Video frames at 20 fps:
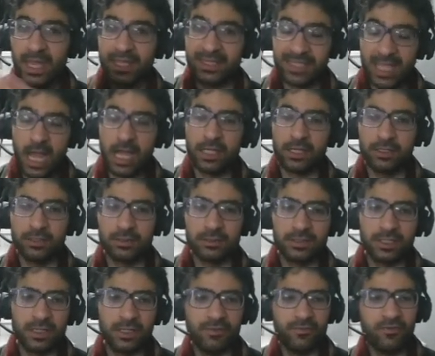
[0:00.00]

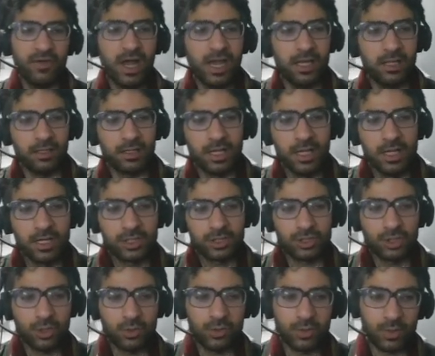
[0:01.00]
tangled file.
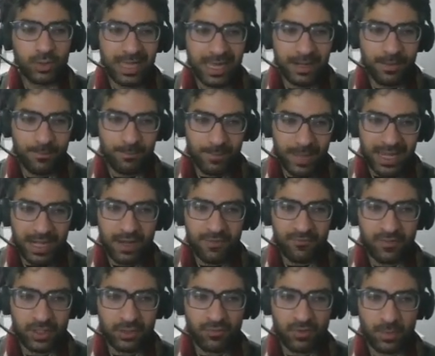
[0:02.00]
So you can
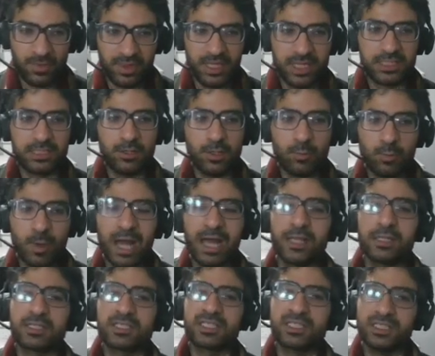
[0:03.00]
benefit from this
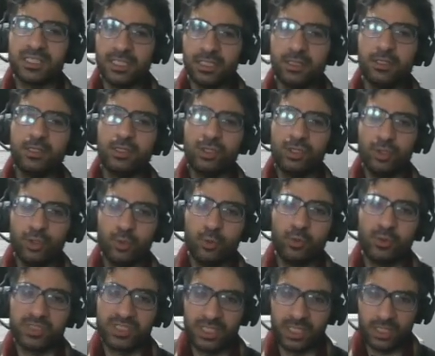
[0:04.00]
while still
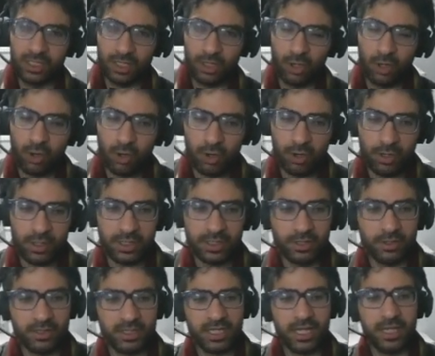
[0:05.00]
using org,
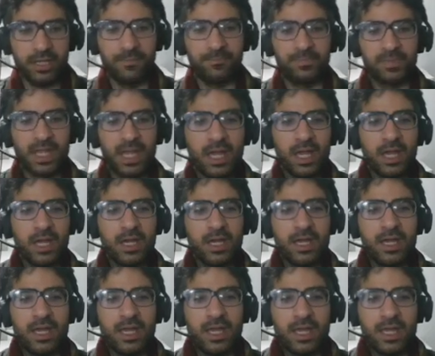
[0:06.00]
okay?
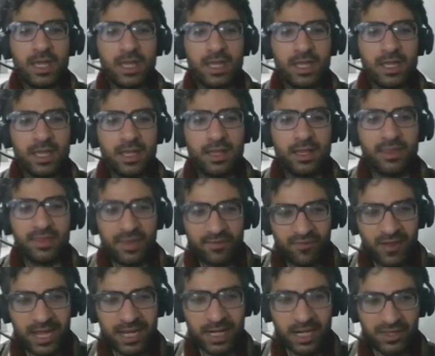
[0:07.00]
the
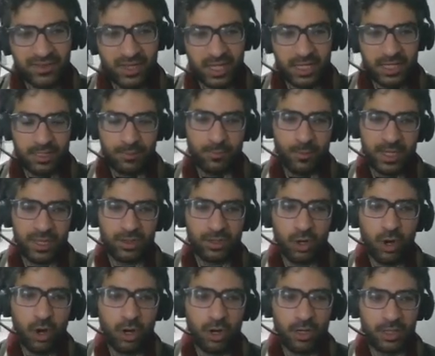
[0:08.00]
final thing with
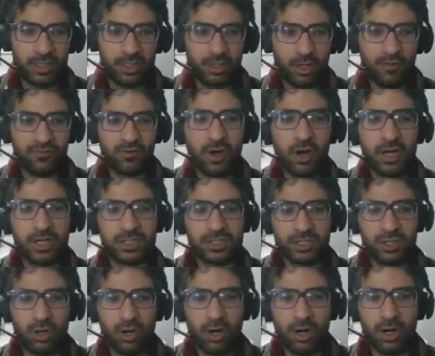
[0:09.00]
org, of course,
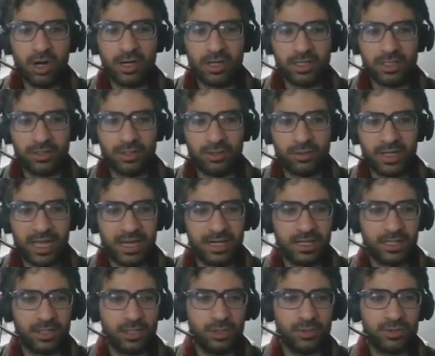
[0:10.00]
org, you can
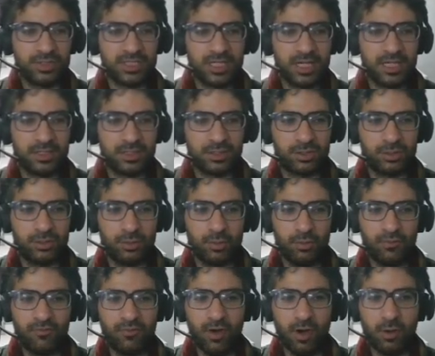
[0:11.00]
use it to
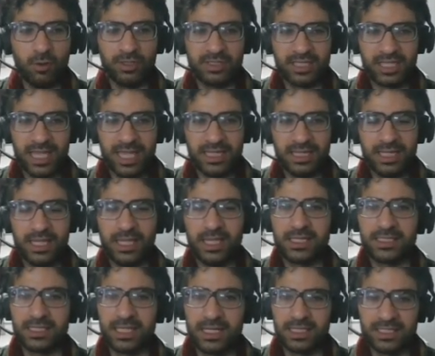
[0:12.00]
fold
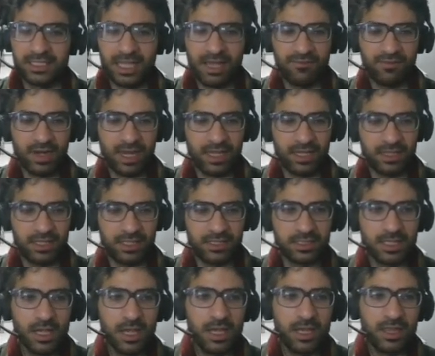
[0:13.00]
headings and stuff like this.
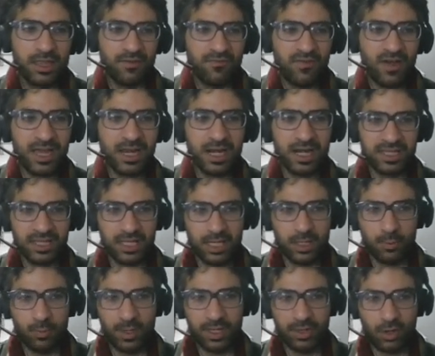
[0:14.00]
The final
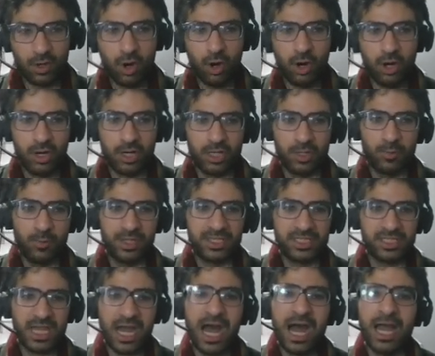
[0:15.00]
thing with org,
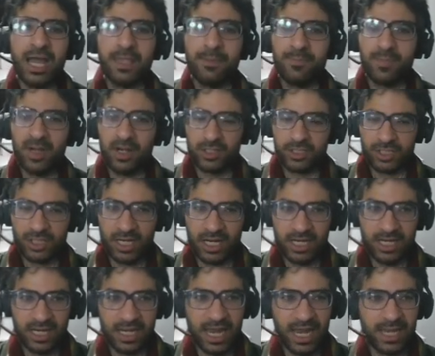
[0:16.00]
which I
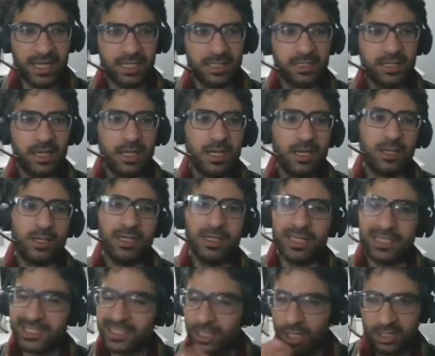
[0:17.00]
personally like,
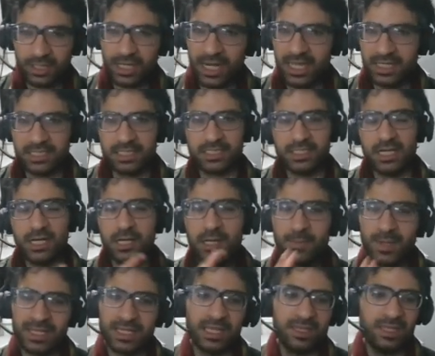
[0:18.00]
it's not necessary,
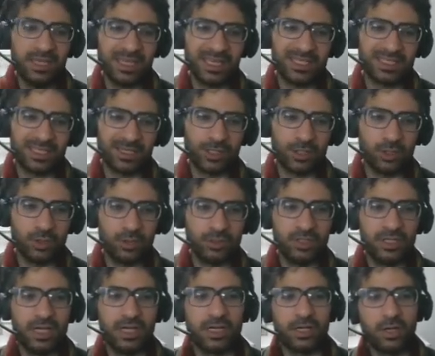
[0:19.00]
but I think it's a good
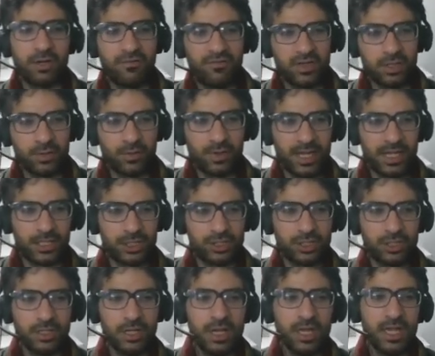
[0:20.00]

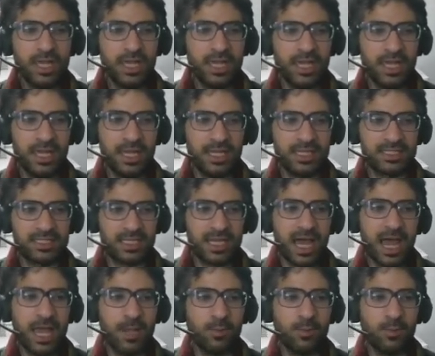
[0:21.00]
configuration, is I